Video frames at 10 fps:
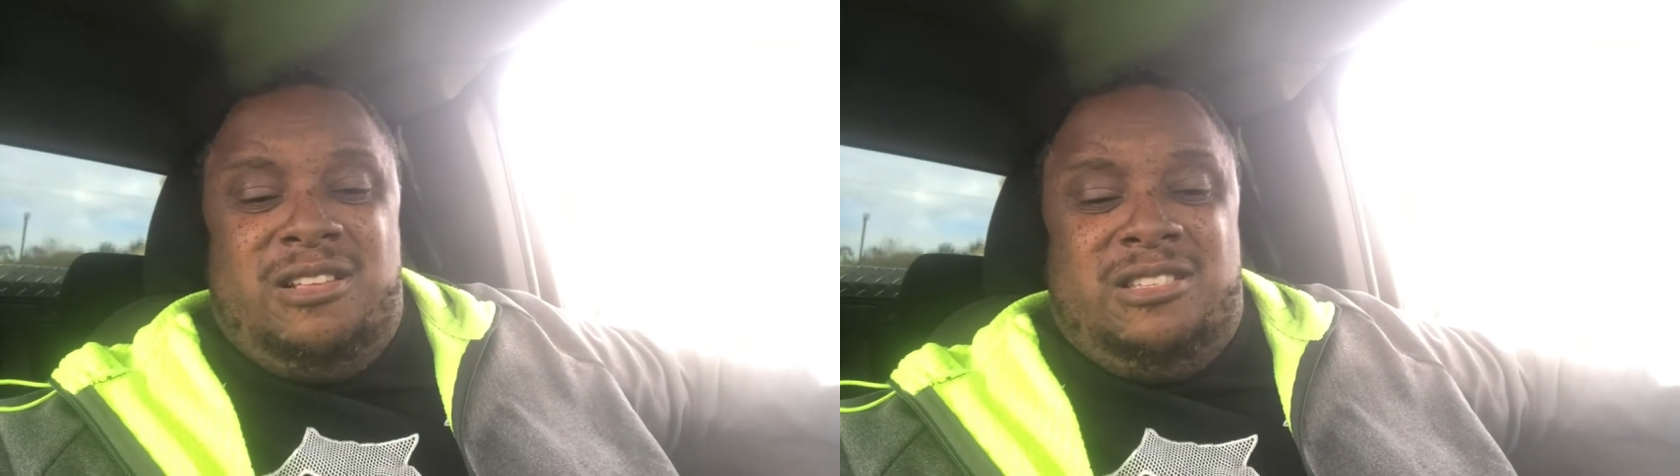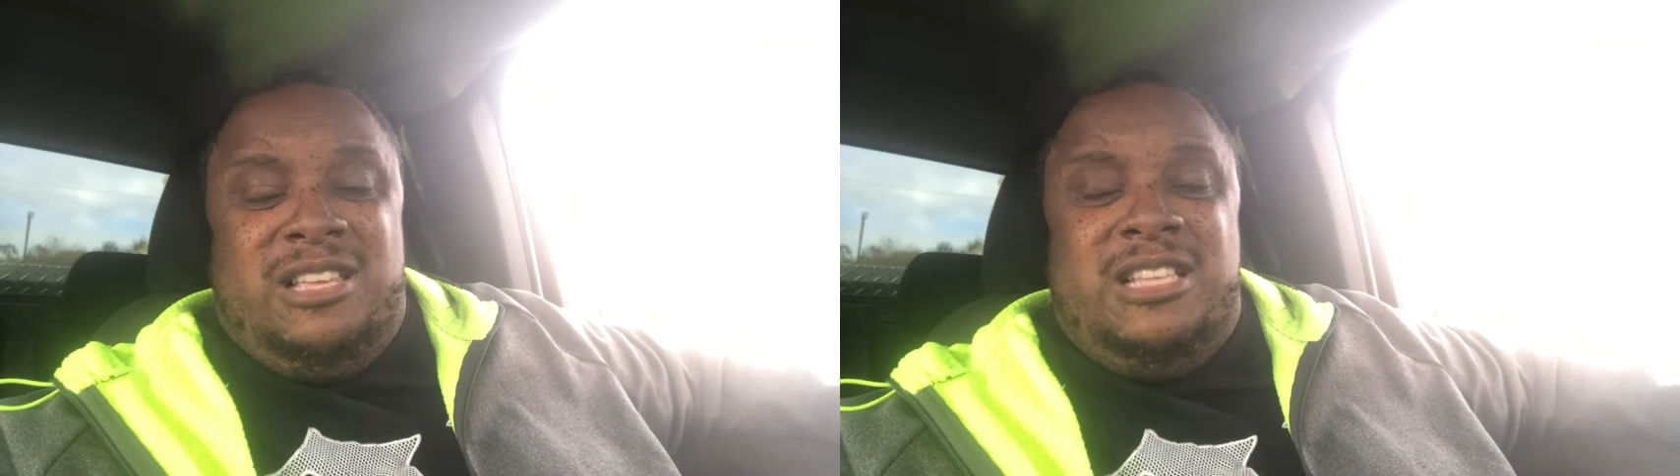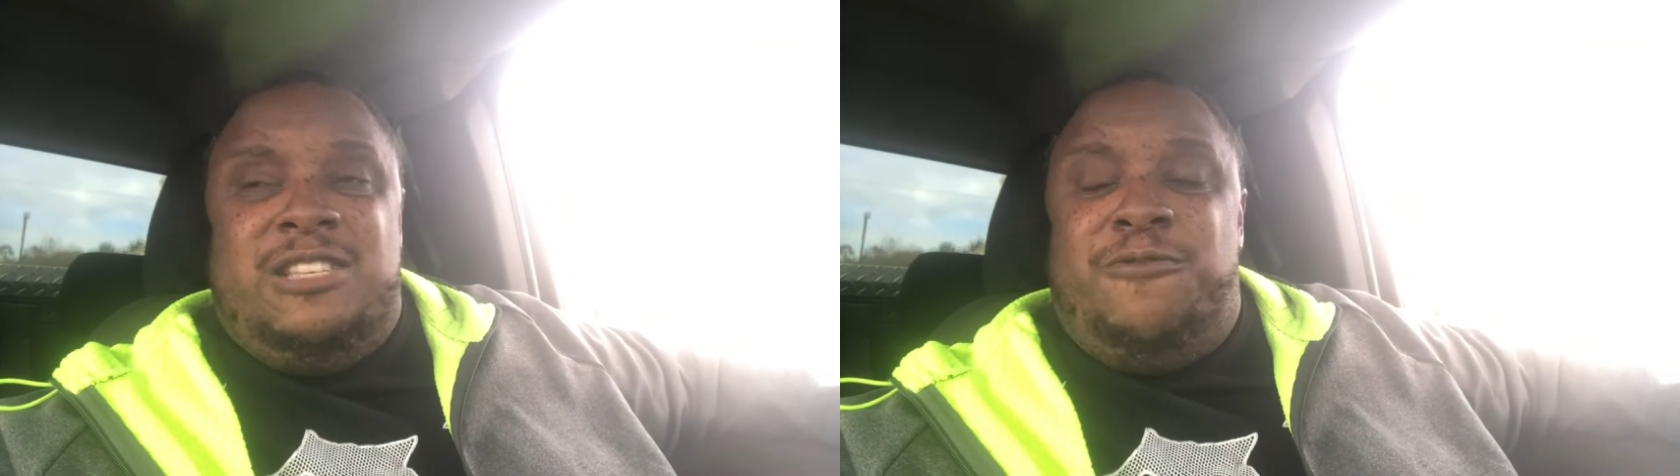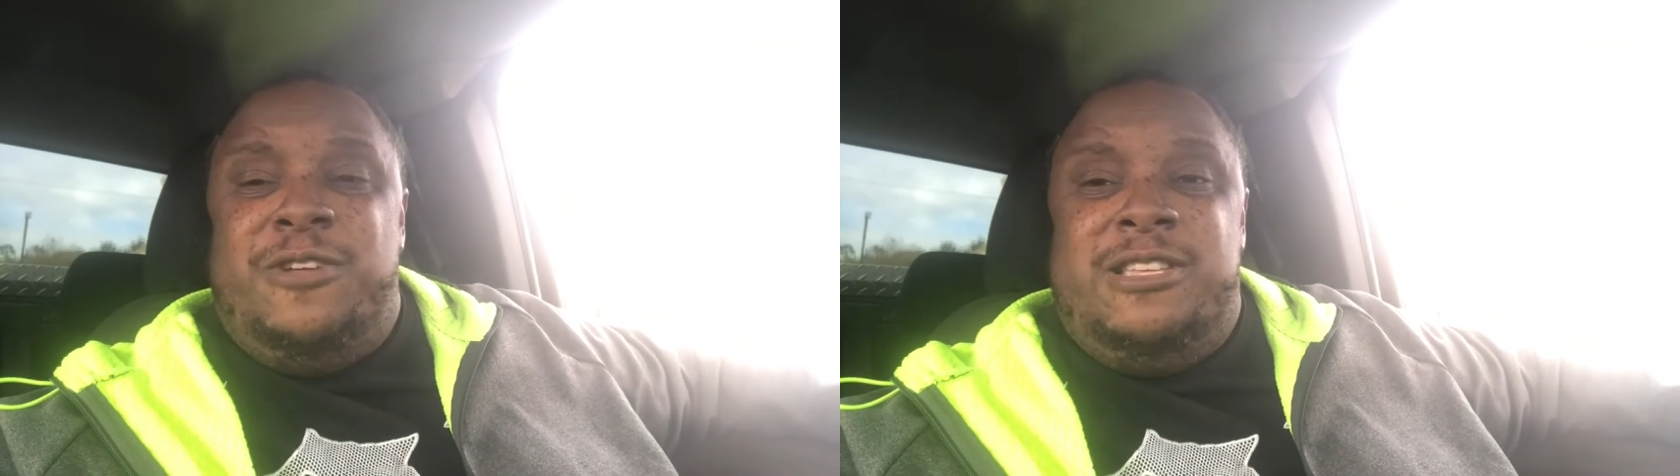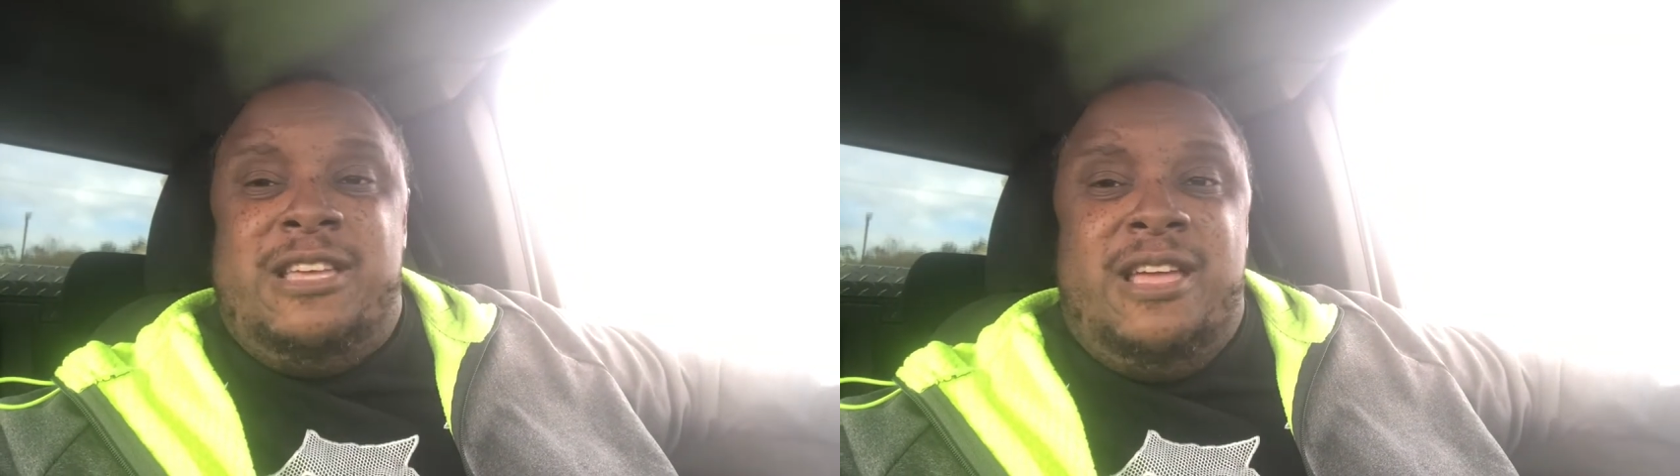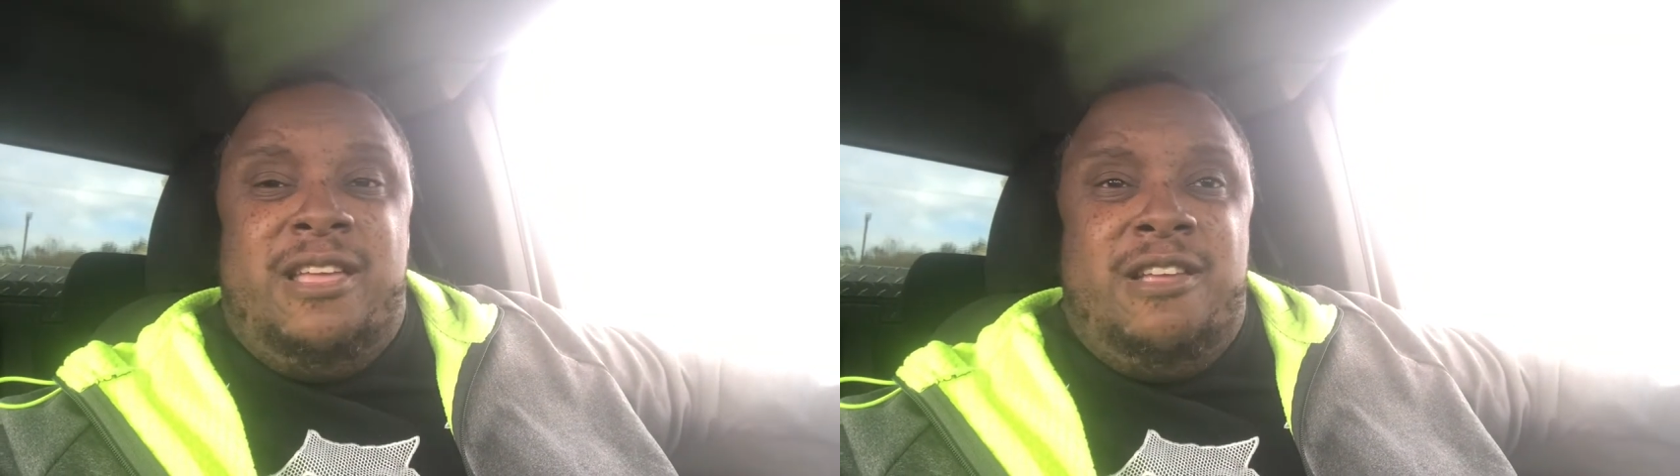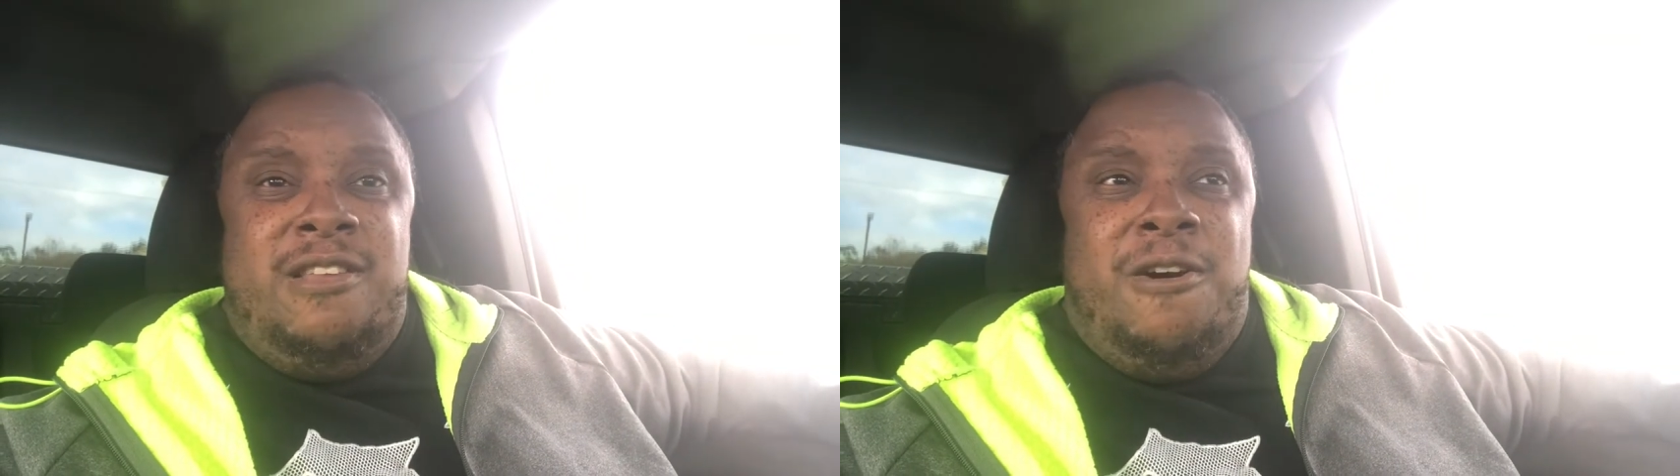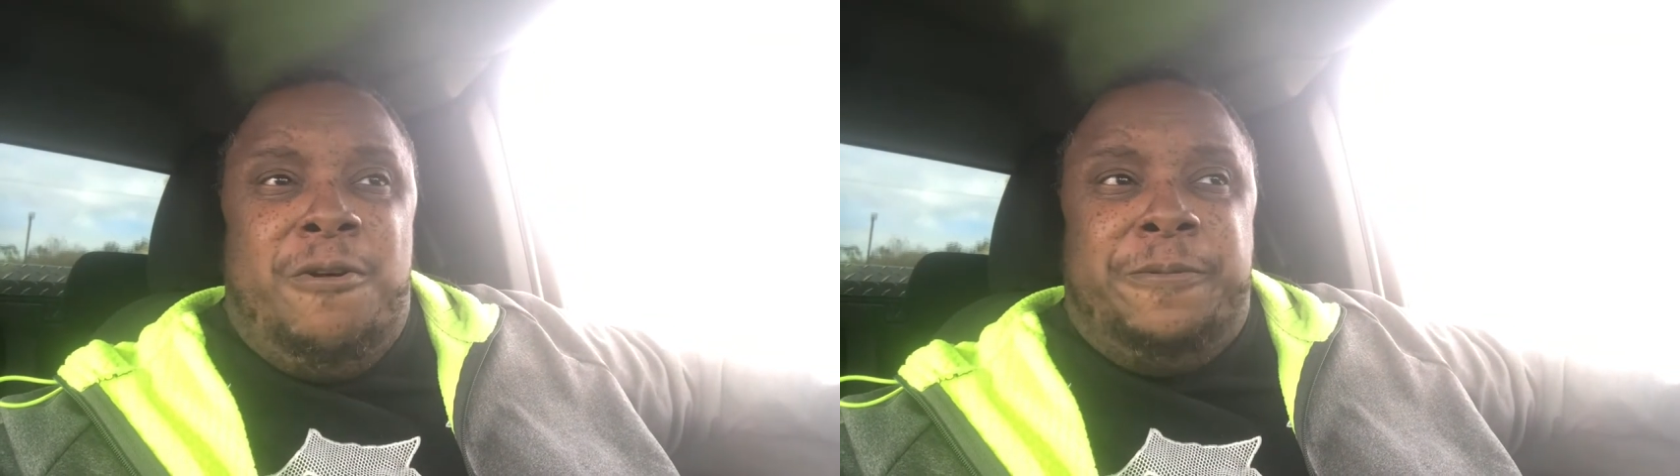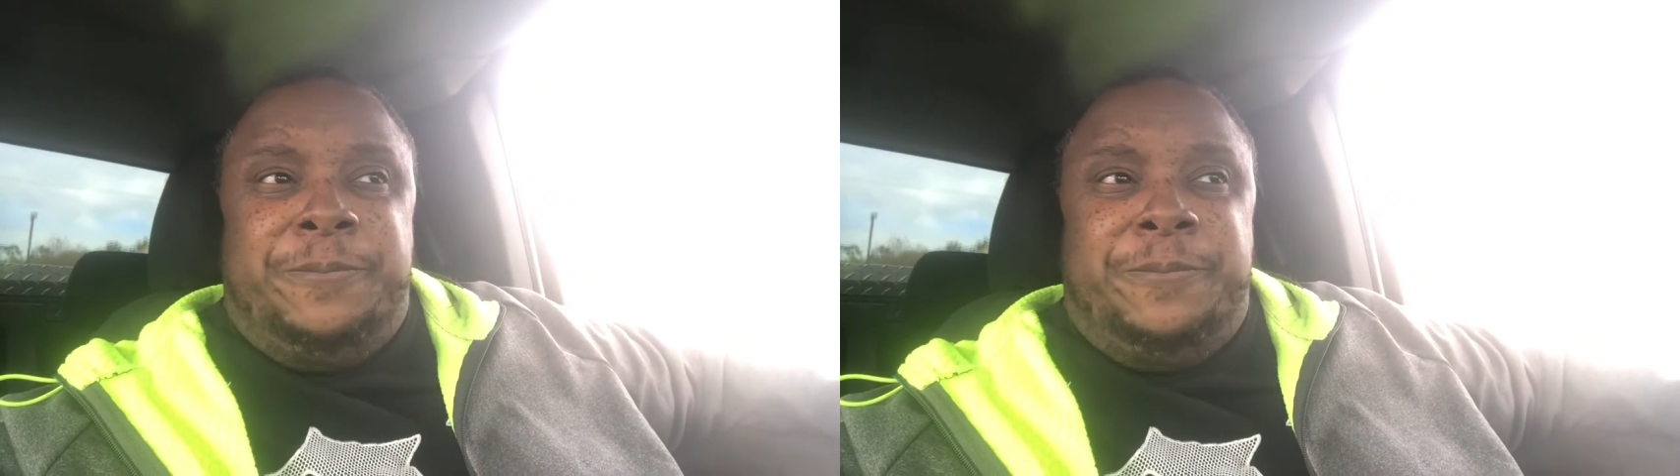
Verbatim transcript: tend to forget, you know,